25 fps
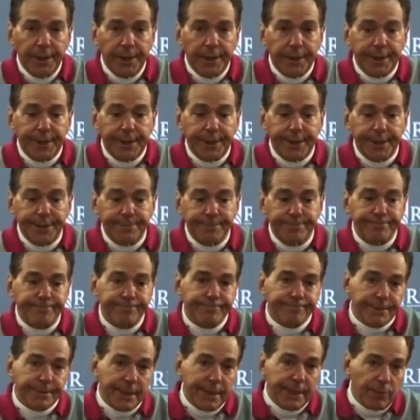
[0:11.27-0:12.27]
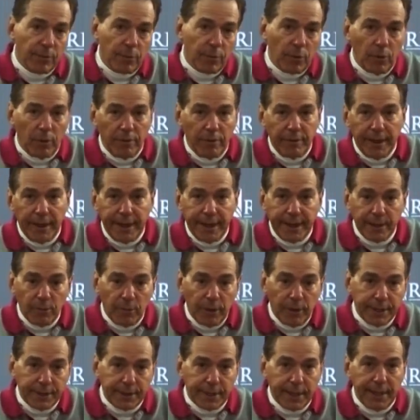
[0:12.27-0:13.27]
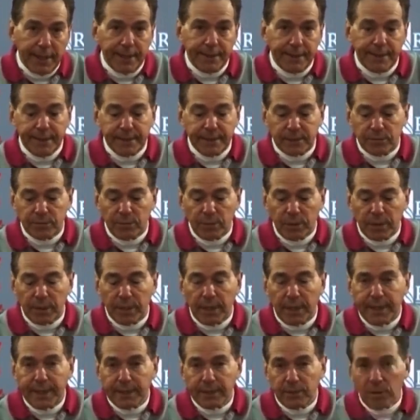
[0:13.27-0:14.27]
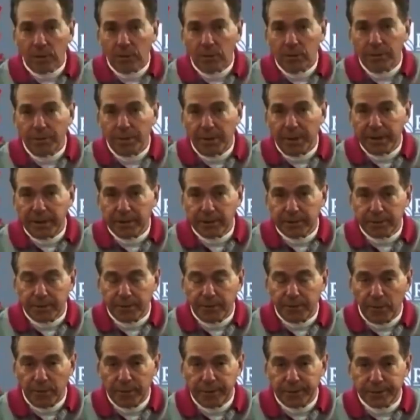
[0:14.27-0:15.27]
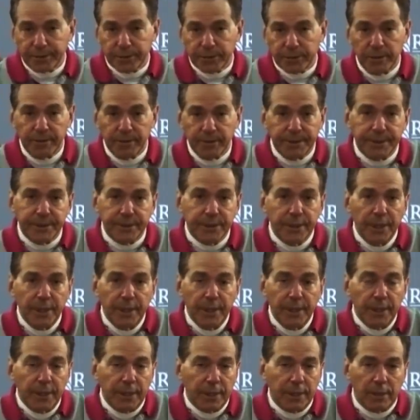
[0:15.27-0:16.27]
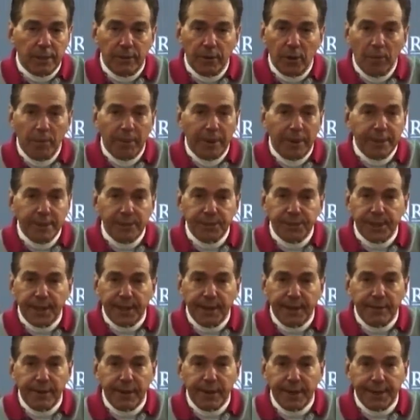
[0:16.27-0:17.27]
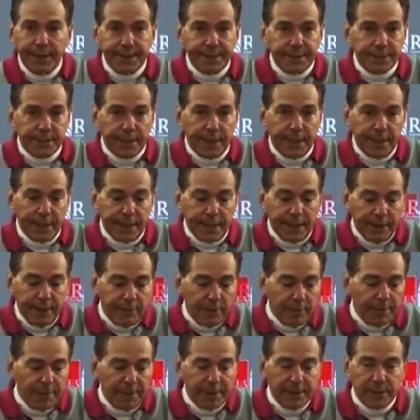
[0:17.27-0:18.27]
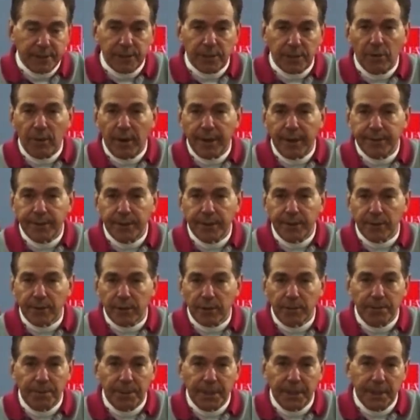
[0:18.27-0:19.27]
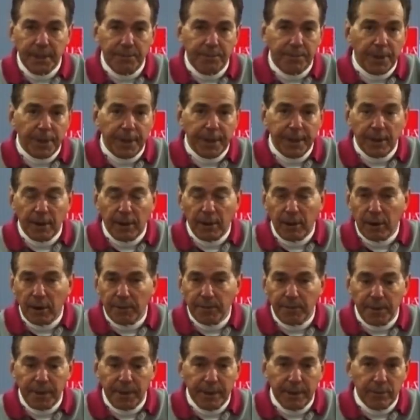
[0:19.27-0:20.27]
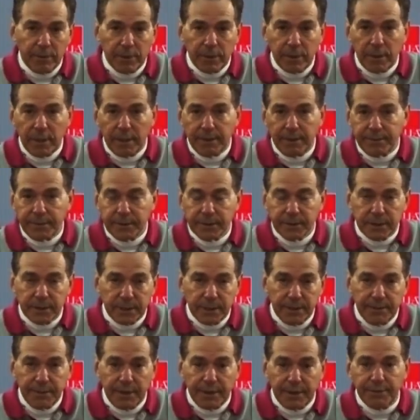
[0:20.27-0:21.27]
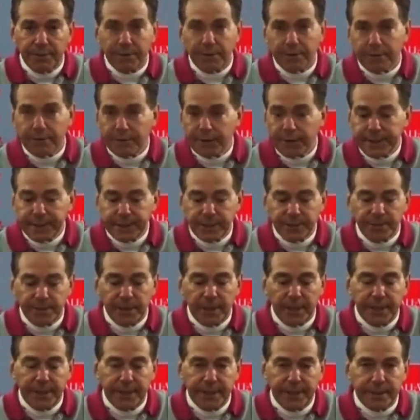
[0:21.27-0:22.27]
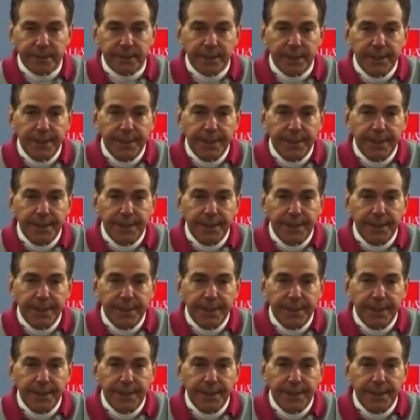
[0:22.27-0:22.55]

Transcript: Um, and we'll evaluate that. That's what I told the players before the scrimmage. You know, nobody should have any anxiety. Everybody should go out there and compete, play hard, play with toughness, give effort, finish plays,